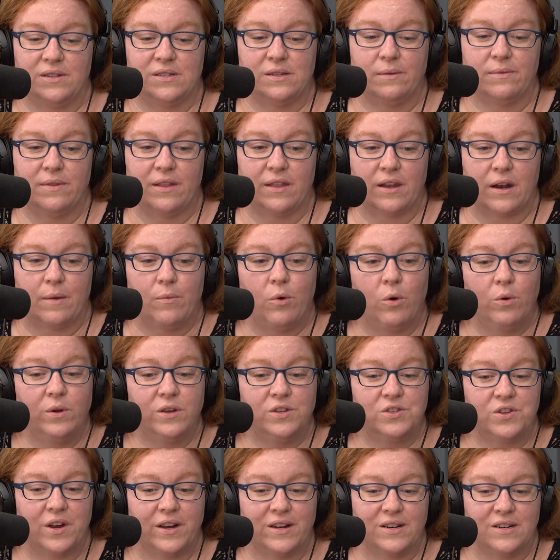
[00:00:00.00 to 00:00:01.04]
and something that I'm
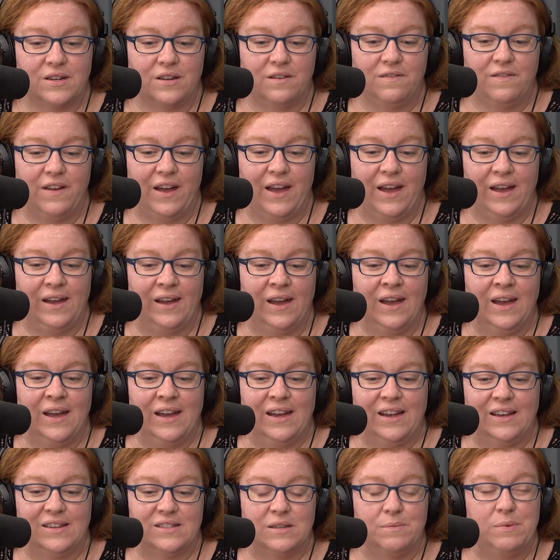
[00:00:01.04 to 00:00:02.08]
always trying to convey
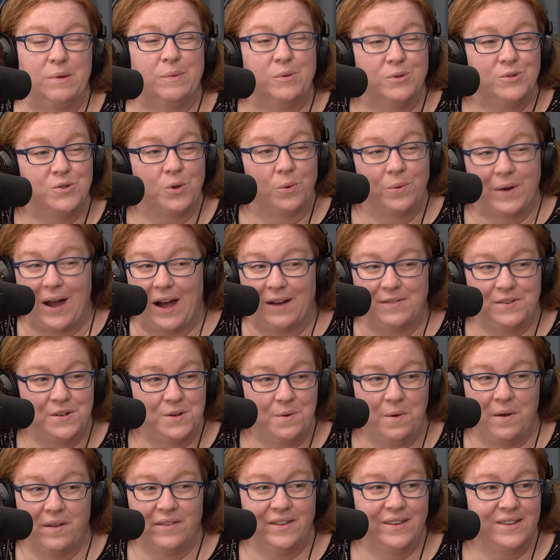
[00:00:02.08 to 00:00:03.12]
is that people don't have to
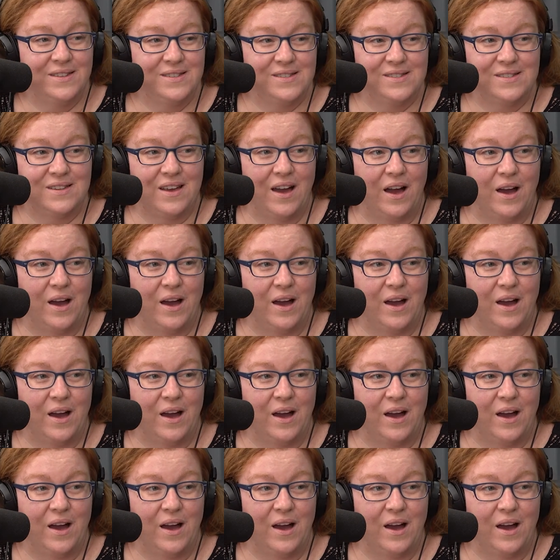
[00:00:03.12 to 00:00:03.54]
know all this.